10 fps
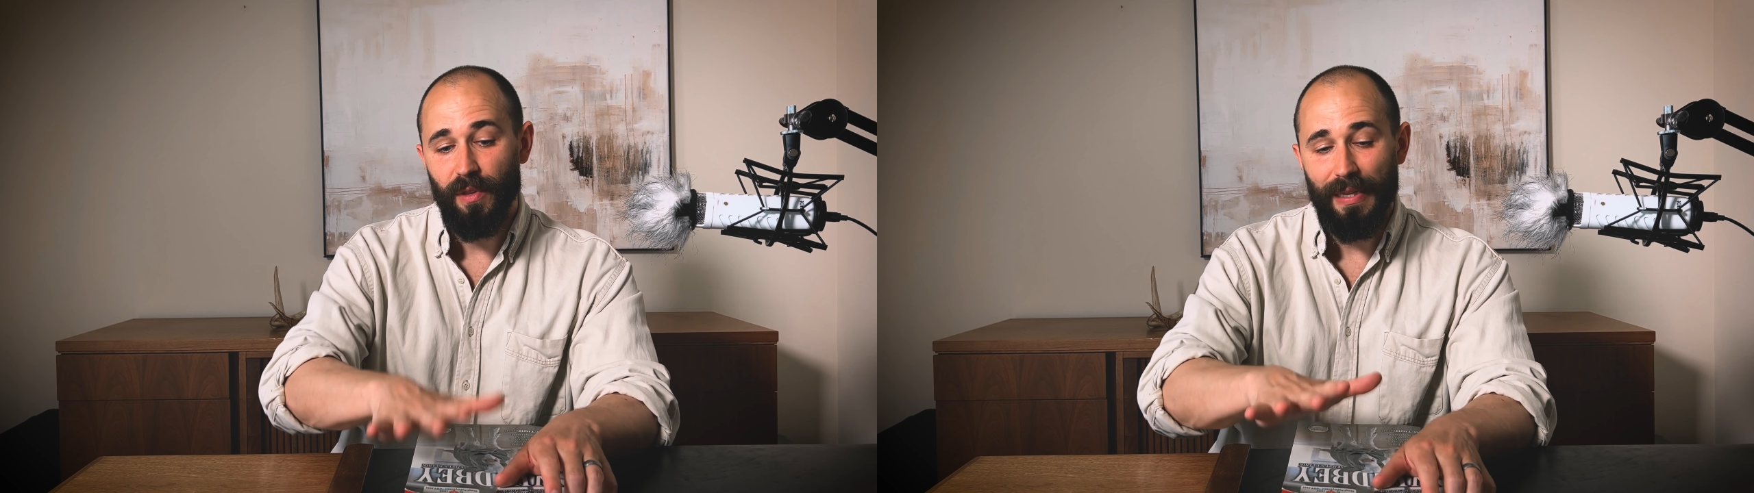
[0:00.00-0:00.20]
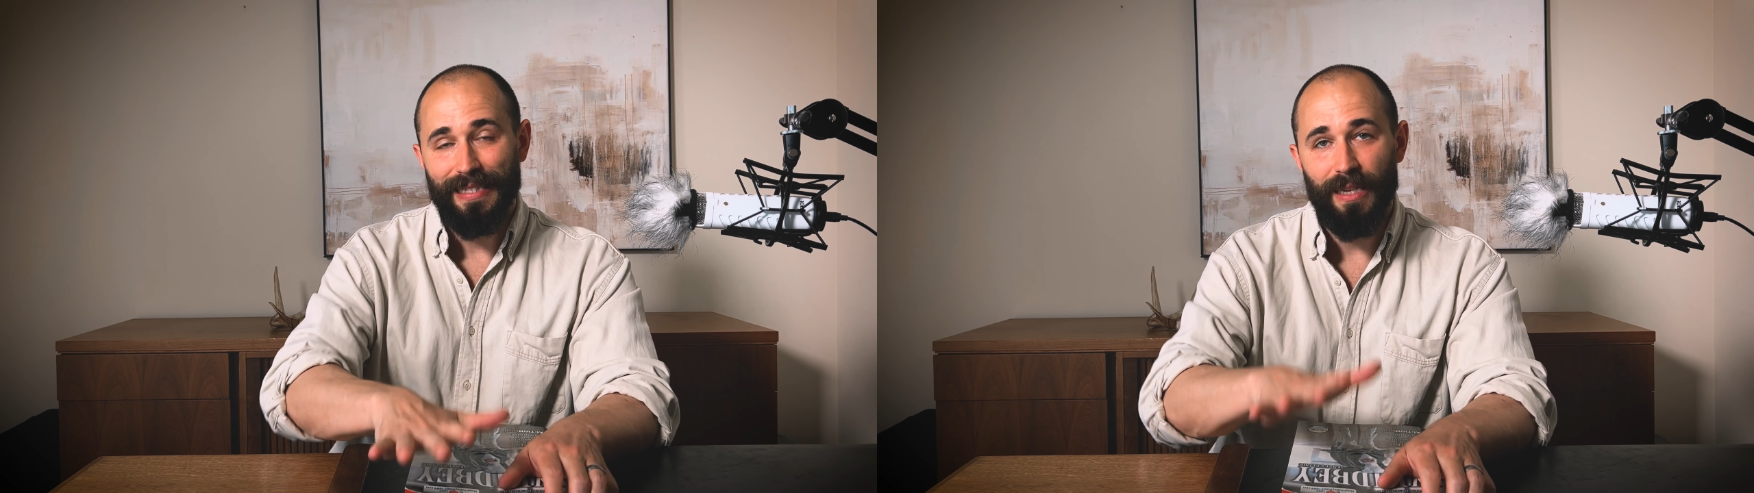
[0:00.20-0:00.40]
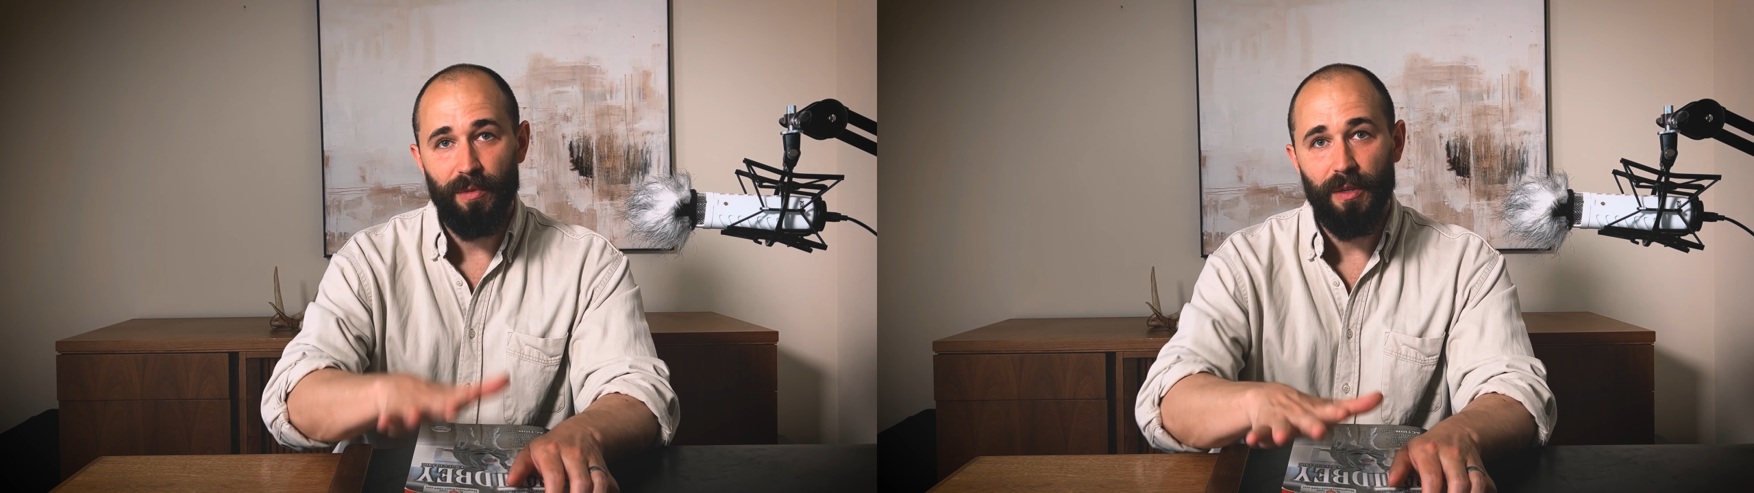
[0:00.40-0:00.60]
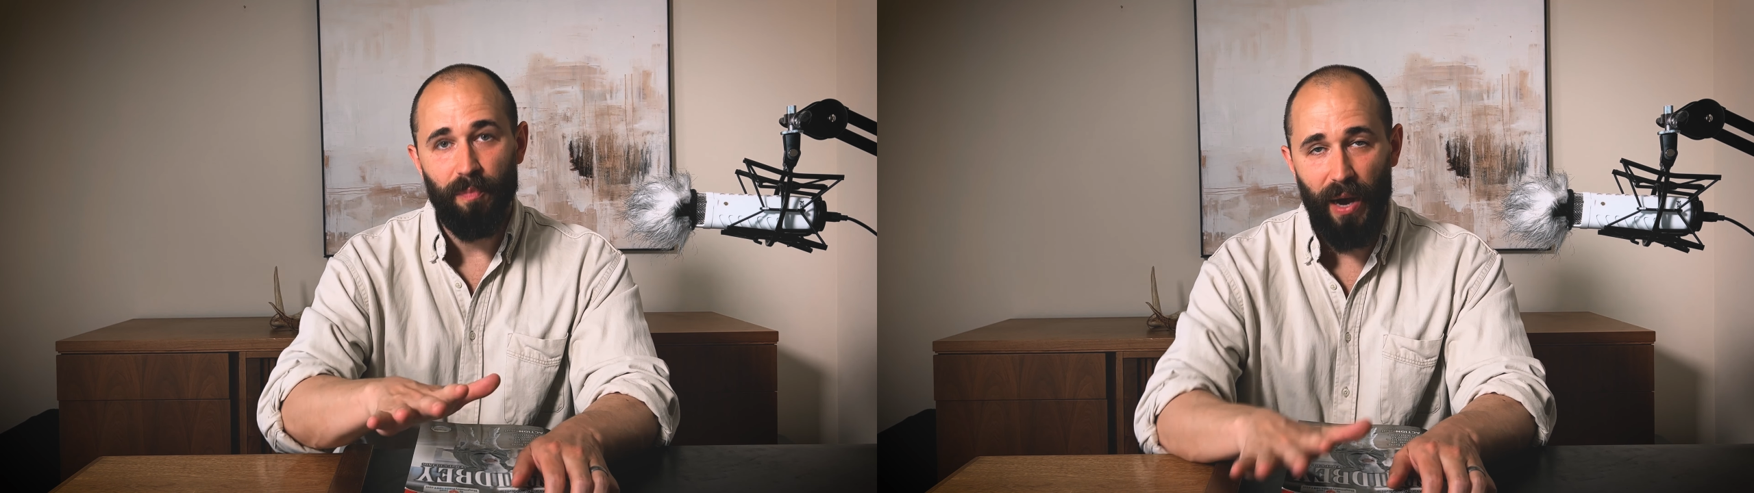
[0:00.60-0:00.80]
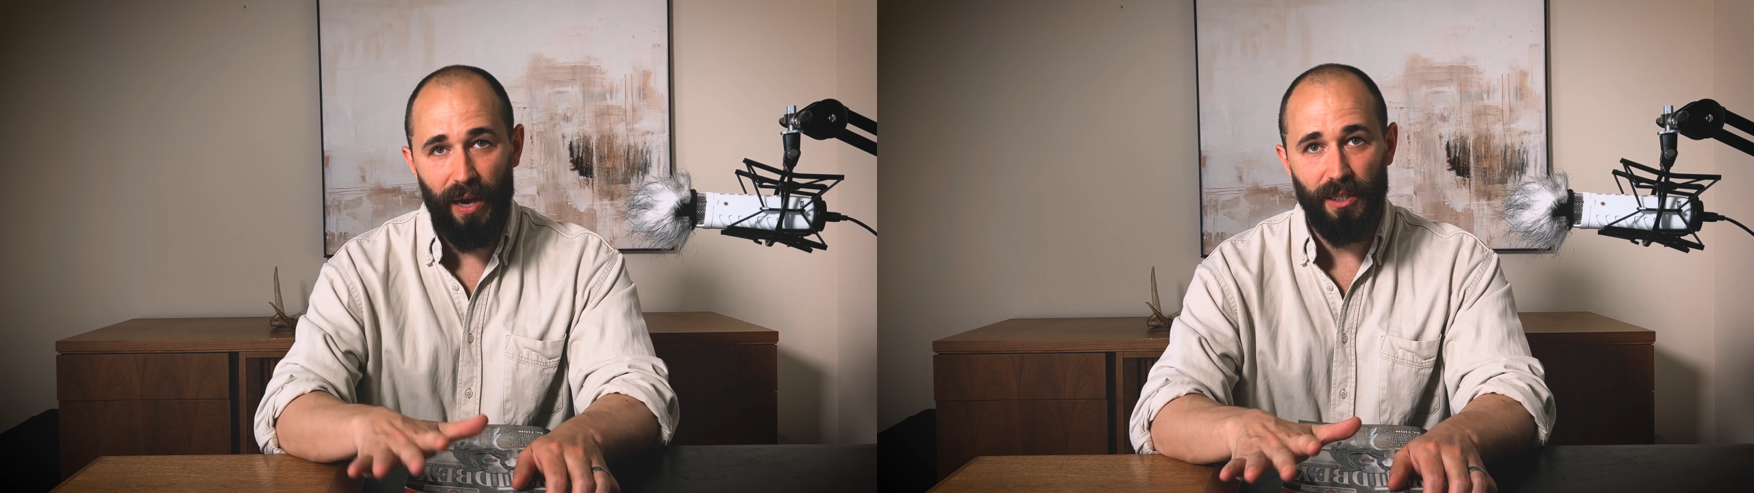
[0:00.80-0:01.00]
that seems
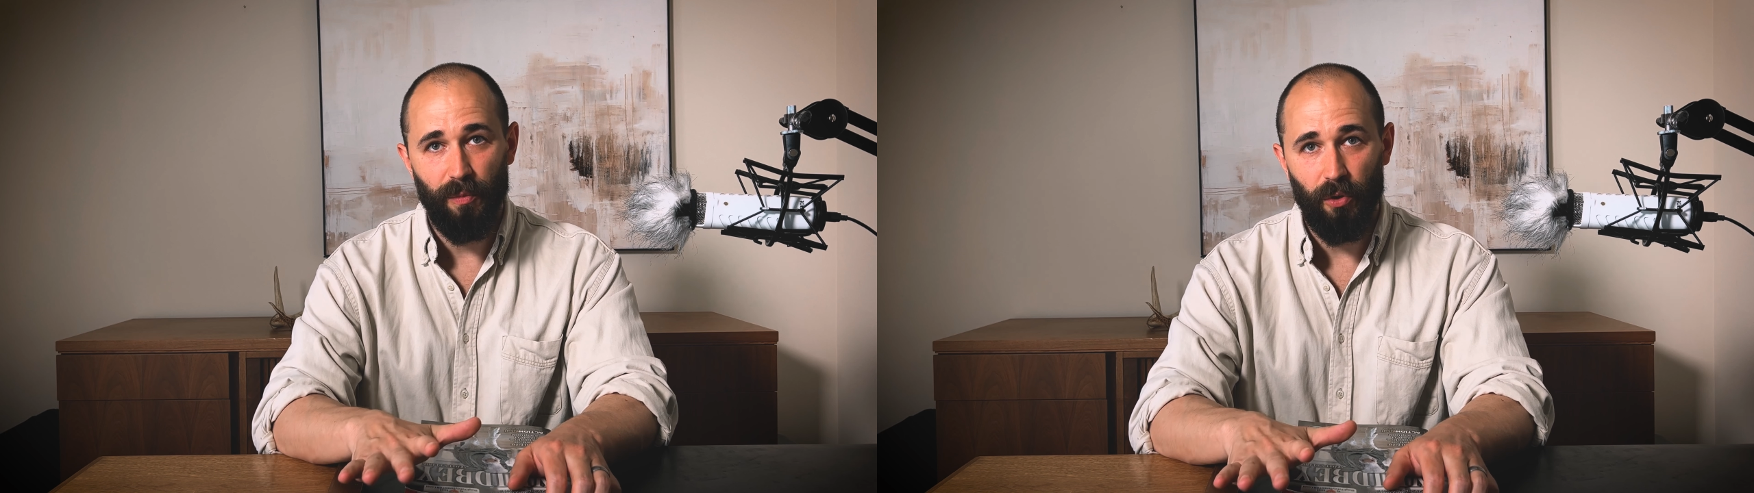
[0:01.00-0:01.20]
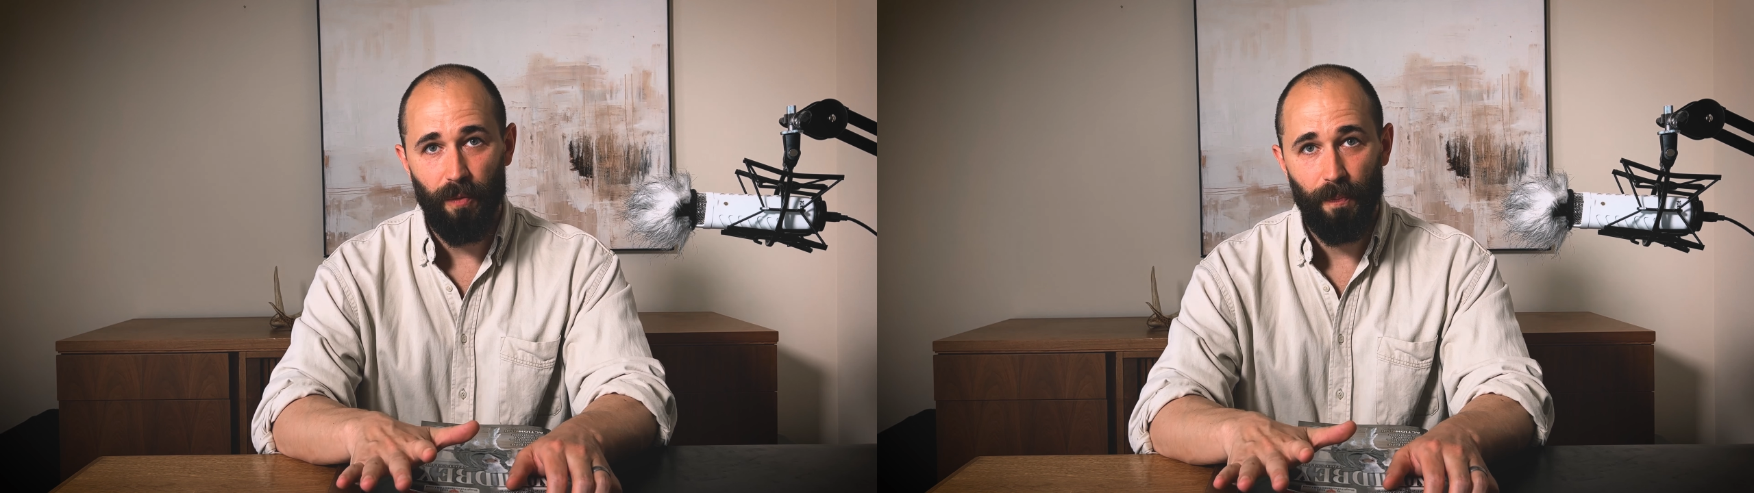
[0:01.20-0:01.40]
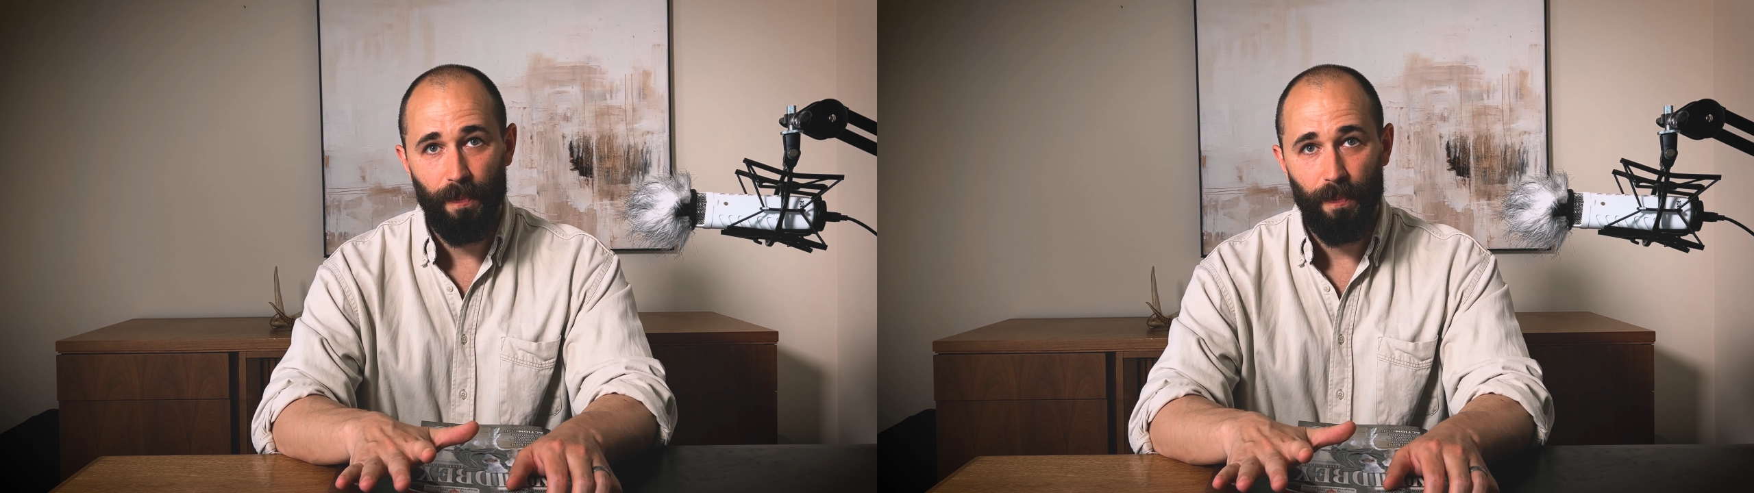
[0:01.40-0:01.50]
impossible